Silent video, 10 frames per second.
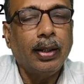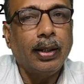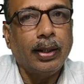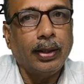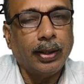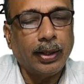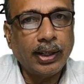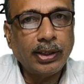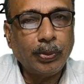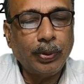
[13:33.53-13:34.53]
In the
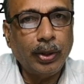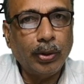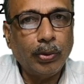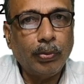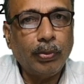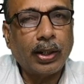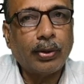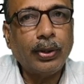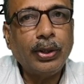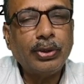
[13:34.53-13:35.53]
next video, we are
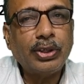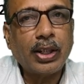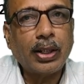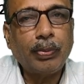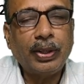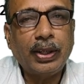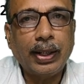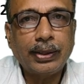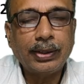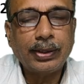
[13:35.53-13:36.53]
going to start with the
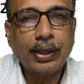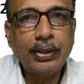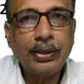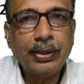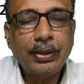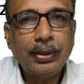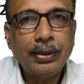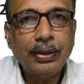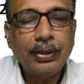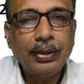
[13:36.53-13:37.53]
exercise.
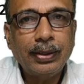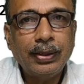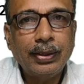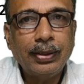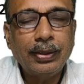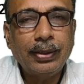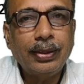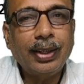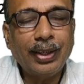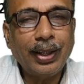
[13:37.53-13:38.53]

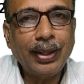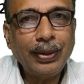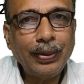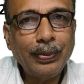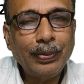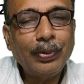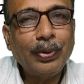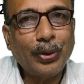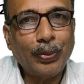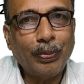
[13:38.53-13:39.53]
Till then,
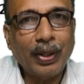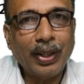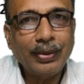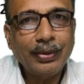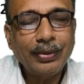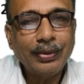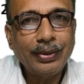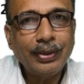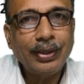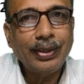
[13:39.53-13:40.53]
goodbye.
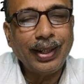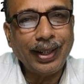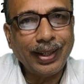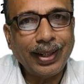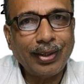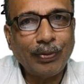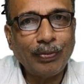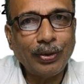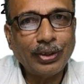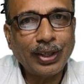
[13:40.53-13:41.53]
Take care of
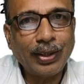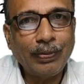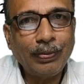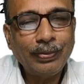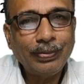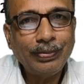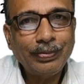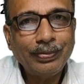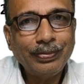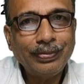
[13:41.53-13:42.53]
yourself.
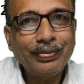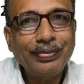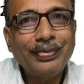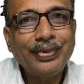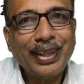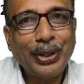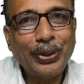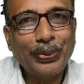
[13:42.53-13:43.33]
Thank you.